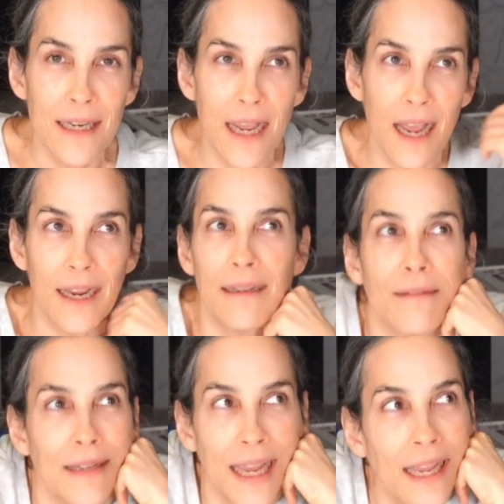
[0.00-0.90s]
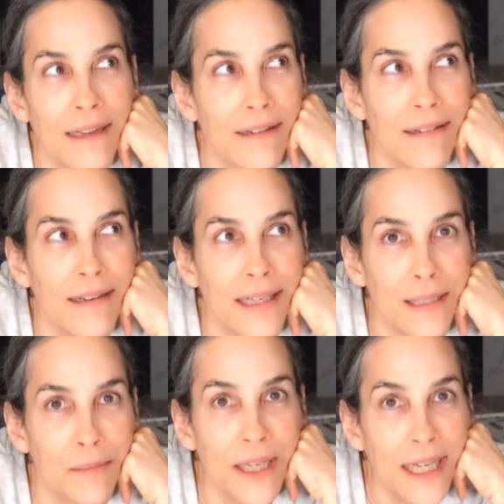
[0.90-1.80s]
I can't
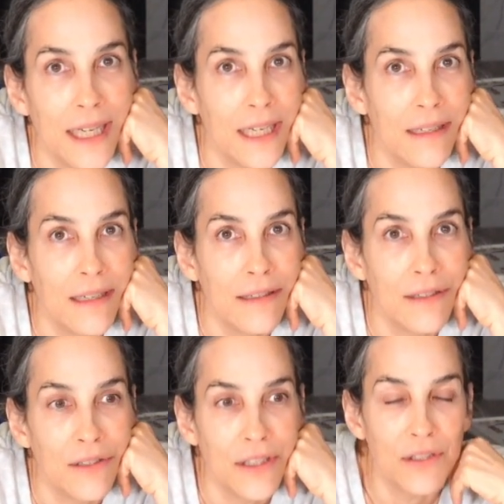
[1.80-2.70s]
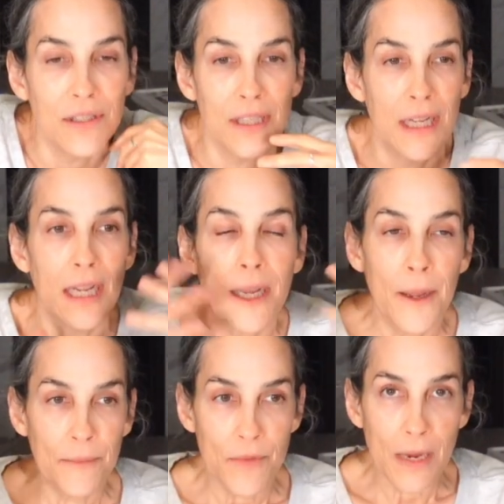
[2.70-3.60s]
explain it. It's just,
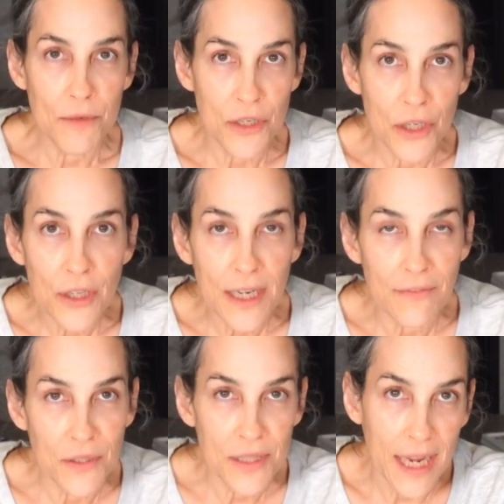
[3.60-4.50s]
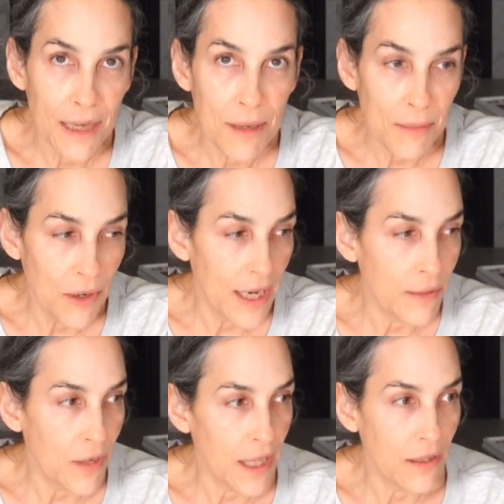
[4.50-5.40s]
I'm sure that if you scan my brain
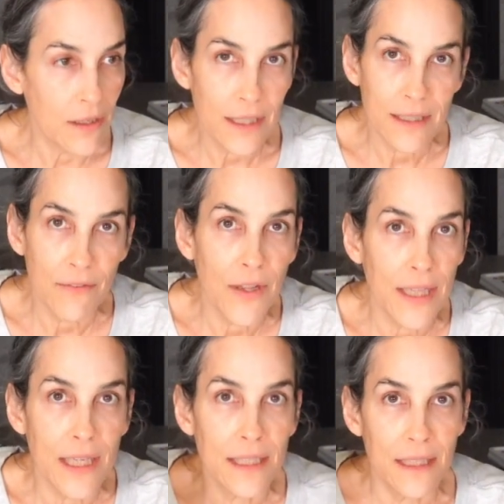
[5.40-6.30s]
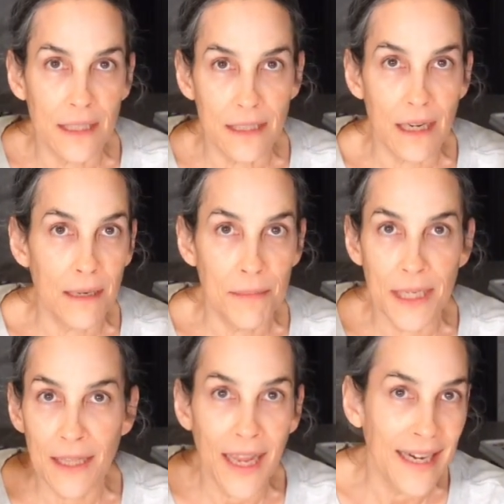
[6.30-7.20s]
while I look at stuff like this, it's going to be
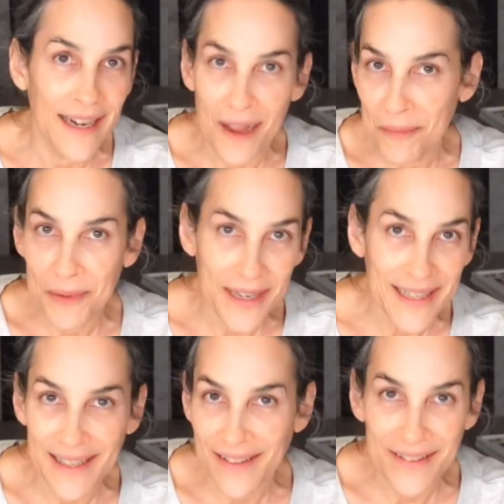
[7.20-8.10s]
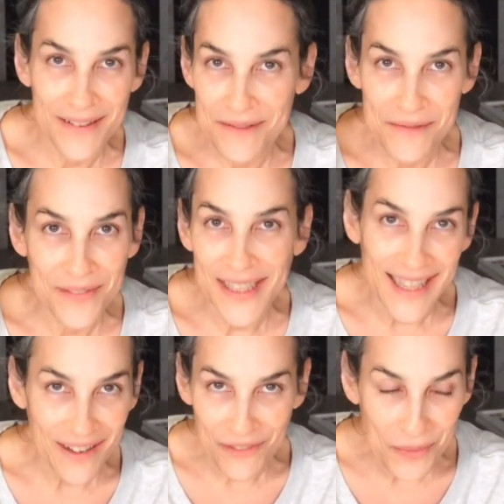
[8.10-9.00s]
lighting up in
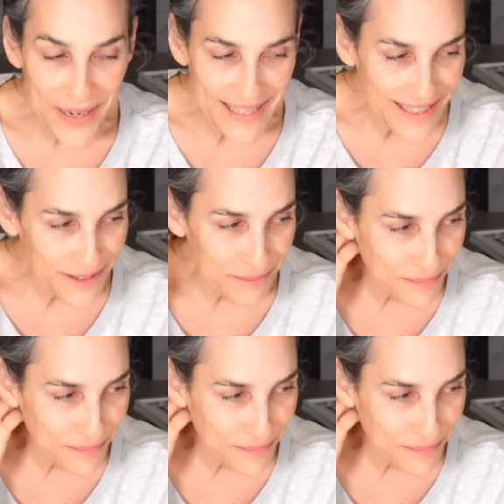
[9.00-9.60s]
delightful ways.